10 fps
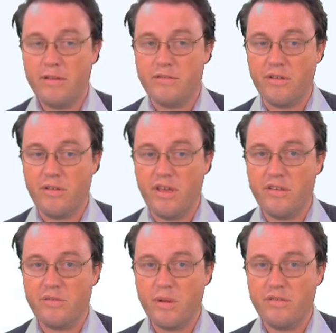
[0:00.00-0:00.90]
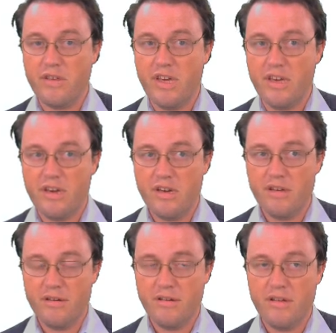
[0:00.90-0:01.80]
So these ones here
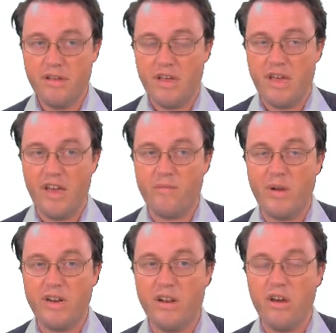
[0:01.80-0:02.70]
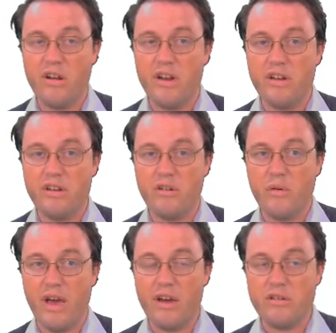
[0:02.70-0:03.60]
have been loaded into
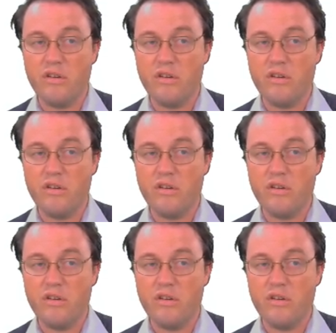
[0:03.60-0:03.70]
our